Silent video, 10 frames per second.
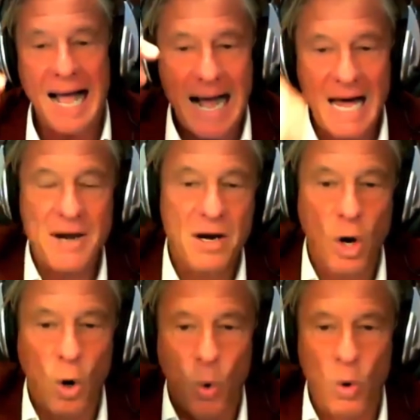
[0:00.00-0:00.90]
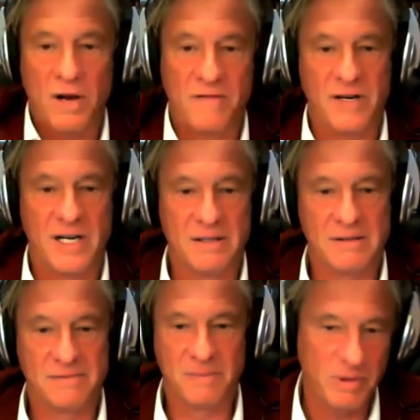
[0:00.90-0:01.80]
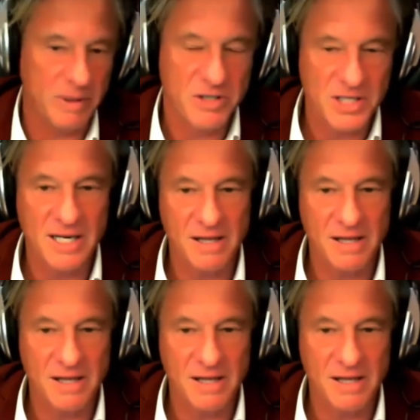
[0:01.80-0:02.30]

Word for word: unqualified pretty much anything.